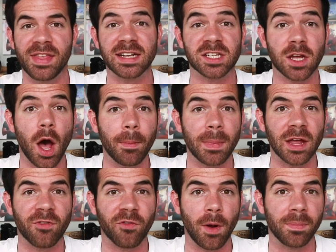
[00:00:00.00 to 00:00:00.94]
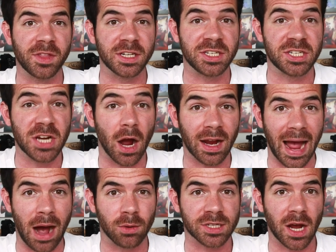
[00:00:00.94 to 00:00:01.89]
that's coming from the
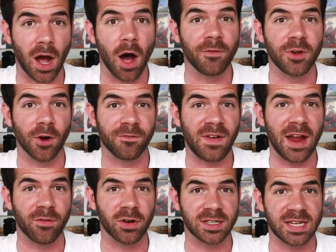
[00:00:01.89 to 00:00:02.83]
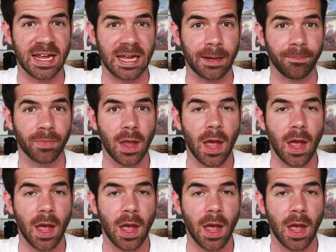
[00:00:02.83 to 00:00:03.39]
dugout of your favorite team.